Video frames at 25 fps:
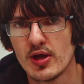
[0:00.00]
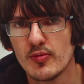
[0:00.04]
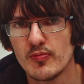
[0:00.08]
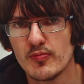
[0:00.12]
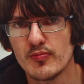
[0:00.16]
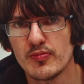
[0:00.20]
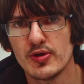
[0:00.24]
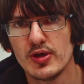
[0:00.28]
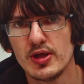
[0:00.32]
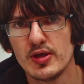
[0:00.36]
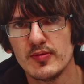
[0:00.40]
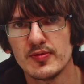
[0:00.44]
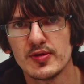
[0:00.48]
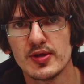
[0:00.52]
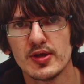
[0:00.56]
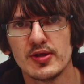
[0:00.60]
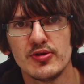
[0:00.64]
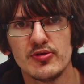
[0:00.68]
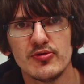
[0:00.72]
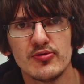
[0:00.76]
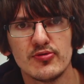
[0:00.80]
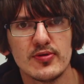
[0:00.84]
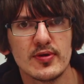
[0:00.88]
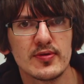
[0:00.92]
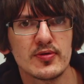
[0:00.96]
But even then
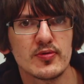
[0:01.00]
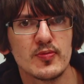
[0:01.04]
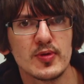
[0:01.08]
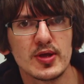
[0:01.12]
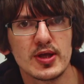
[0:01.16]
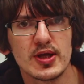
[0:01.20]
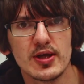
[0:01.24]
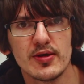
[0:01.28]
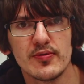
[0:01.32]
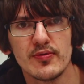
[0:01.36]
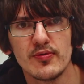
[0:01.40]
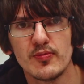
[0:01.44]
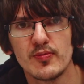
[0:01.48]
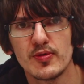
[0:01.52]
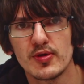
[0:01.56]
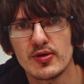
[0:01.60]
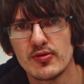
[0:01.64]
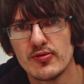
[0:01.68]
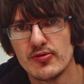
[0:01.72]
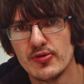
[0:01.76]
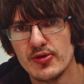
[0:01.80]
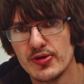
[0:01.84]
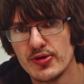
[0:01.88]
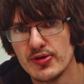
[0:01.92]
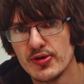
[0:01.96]
you do have to be careful,
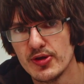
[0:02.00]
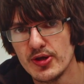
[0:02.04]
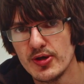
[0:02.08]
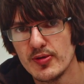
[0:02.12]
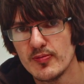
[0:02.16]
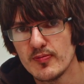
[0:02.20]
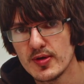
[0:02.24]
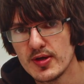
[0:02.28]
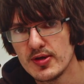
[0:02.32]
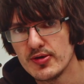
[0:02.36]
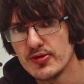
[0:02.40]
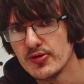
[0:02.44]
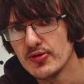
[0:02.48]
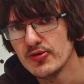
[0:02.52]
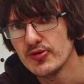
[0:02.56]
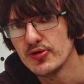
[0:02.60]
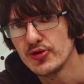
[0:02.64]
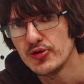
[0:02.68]
because in some places